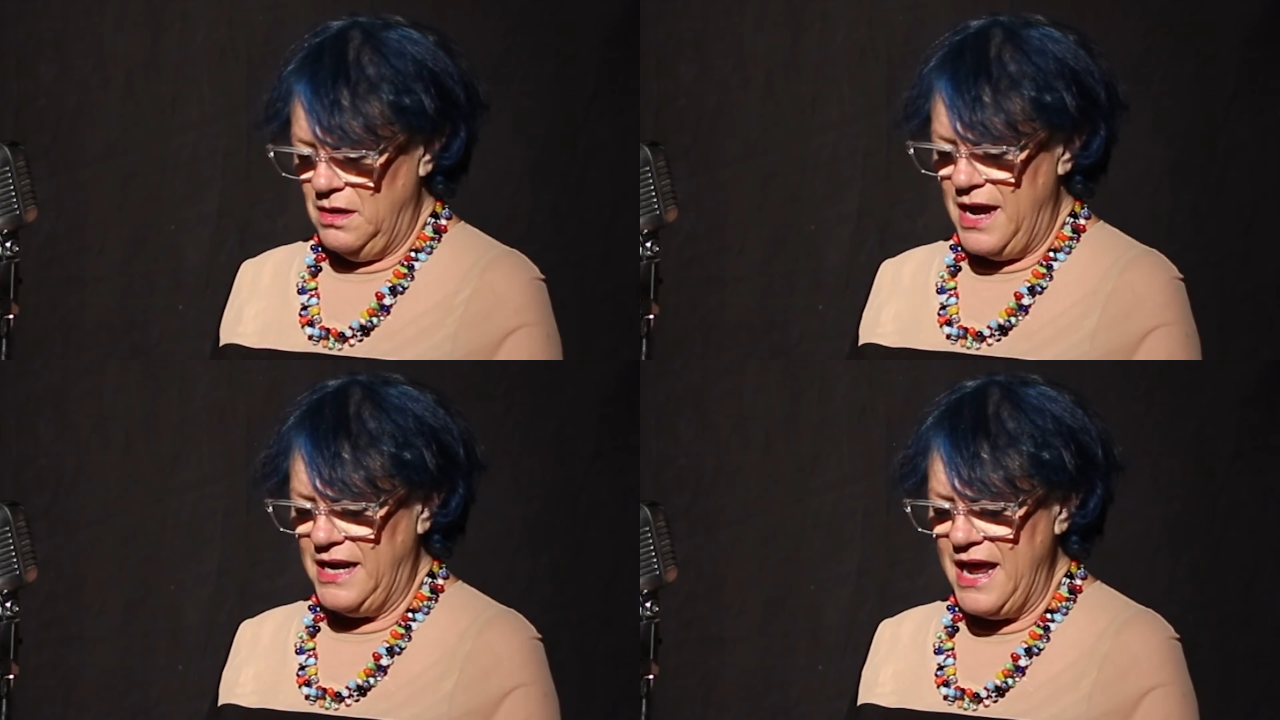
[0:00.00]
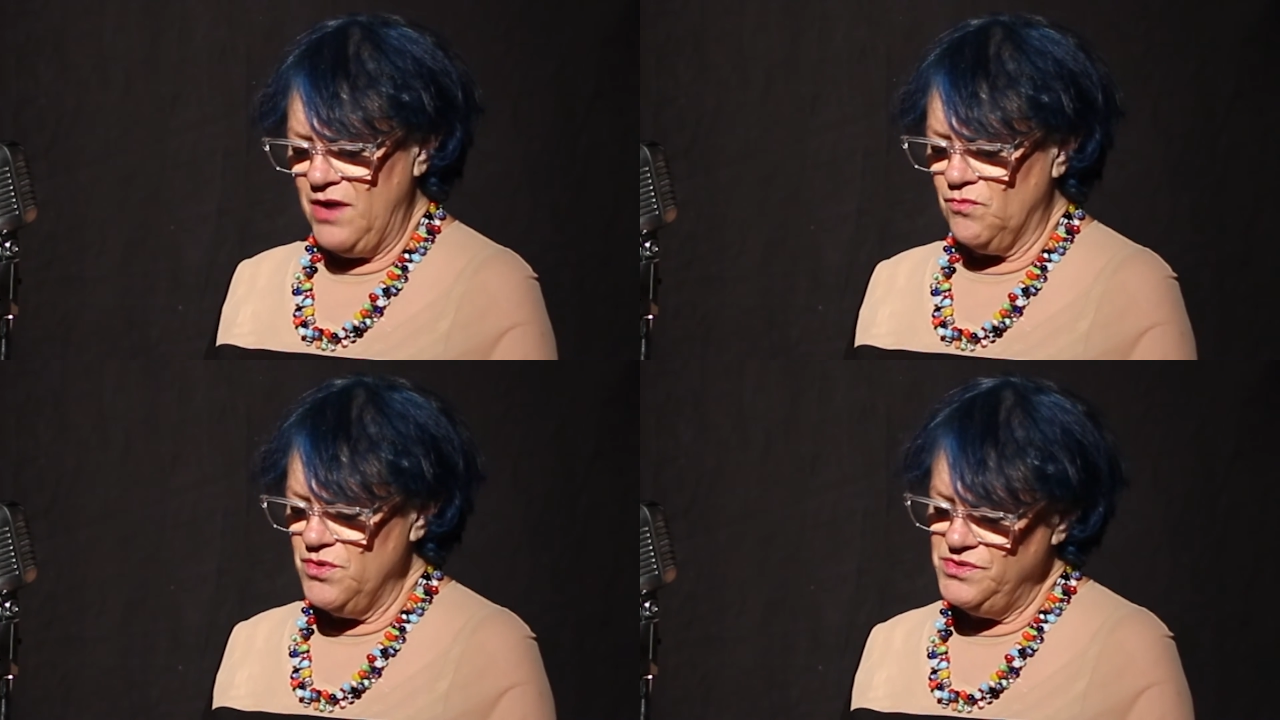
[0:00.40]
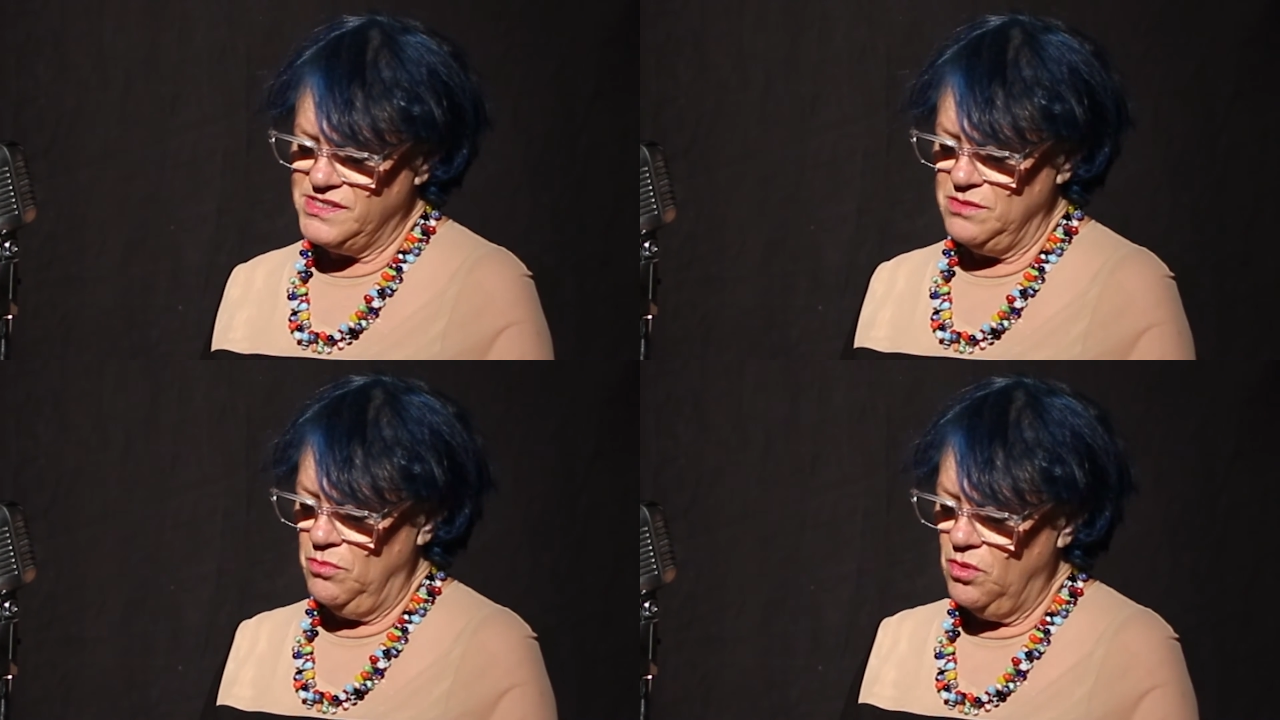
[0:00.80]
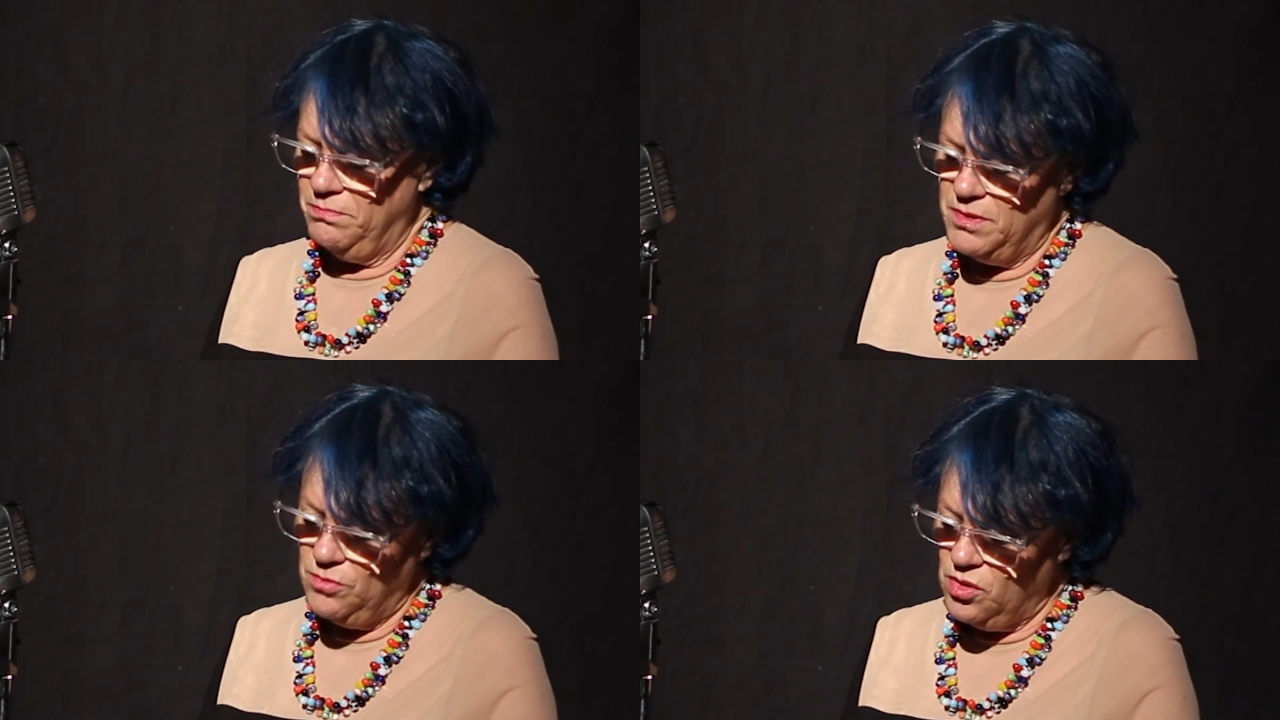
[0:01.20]
At Aunt Ruth's
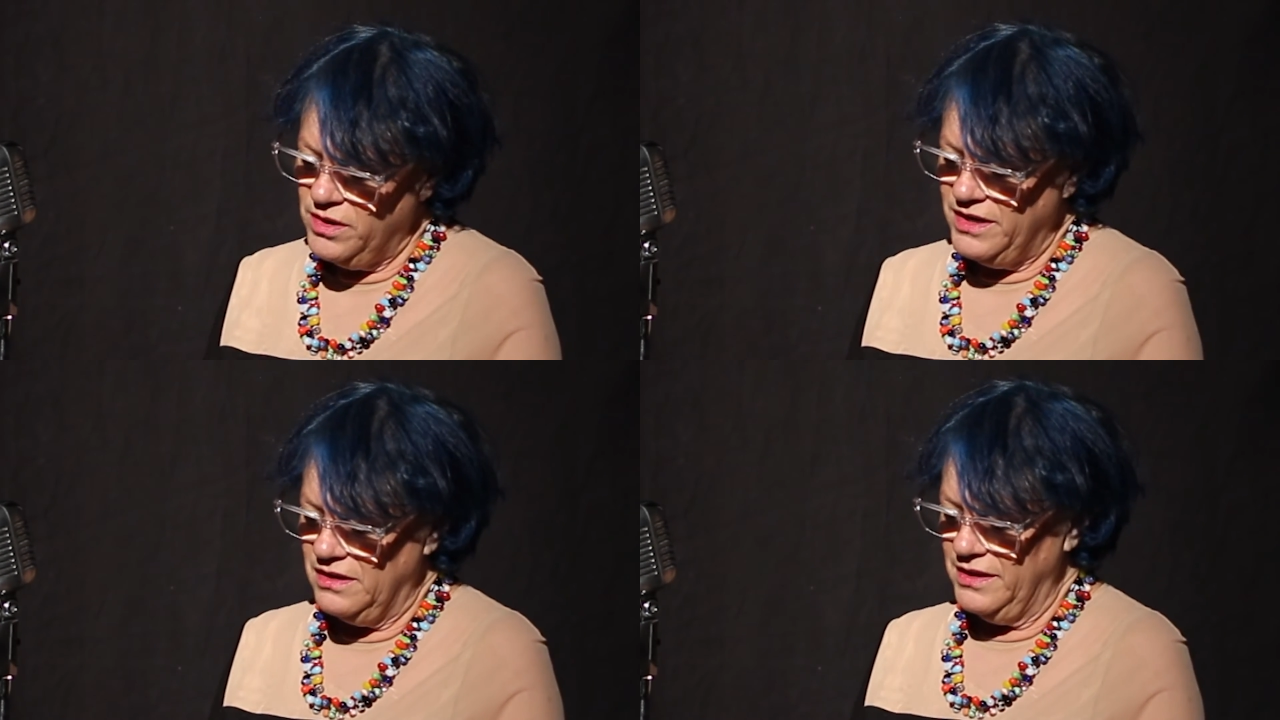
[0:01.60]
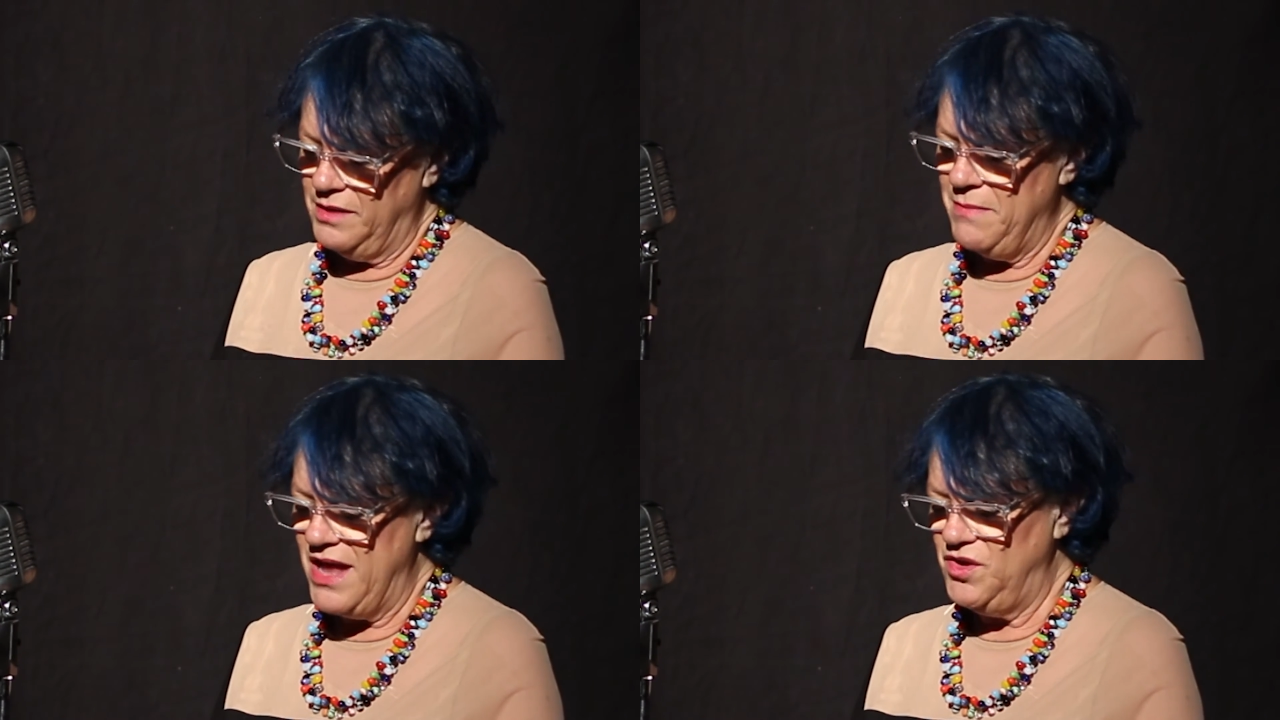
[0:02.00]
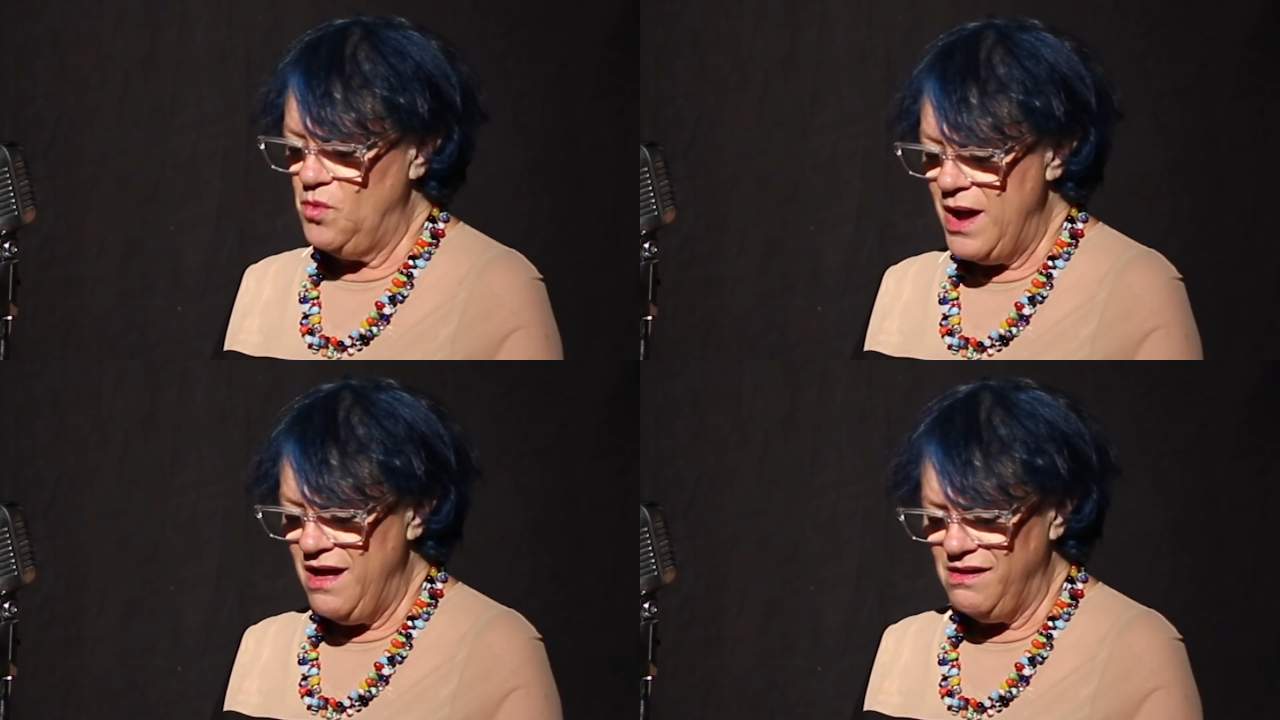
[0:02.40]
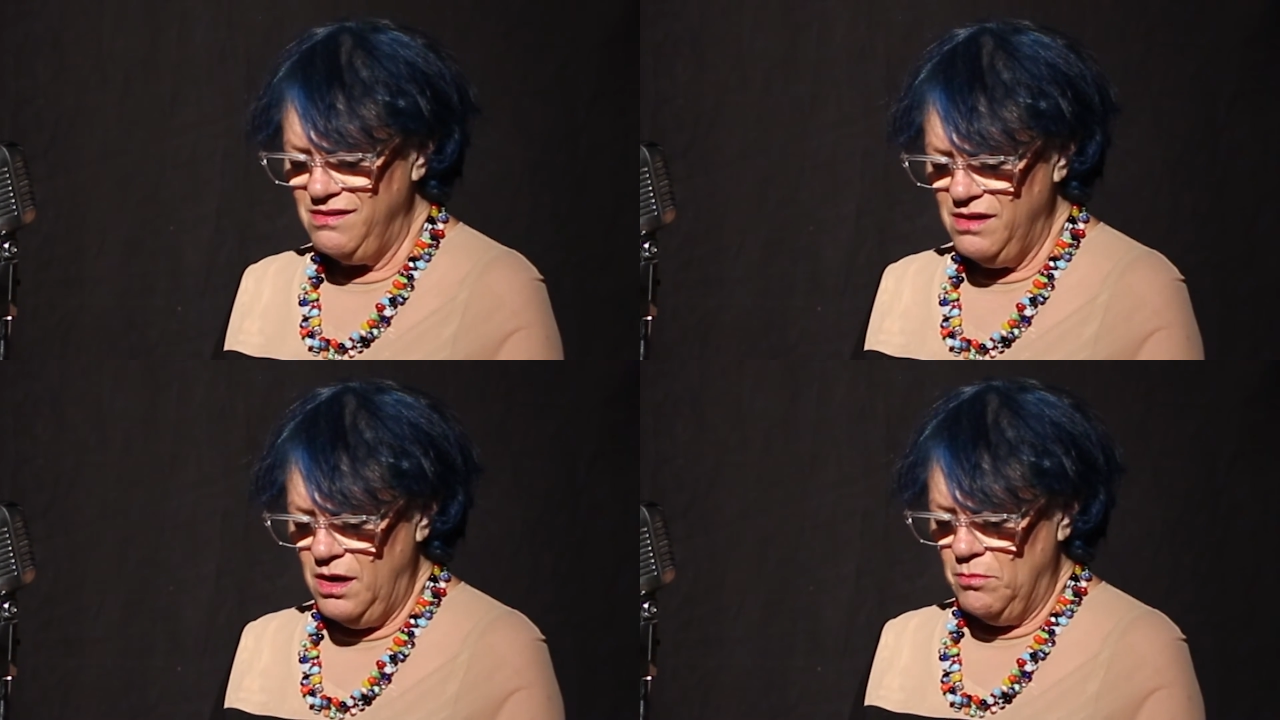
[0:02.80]
memorial at Emmanuel,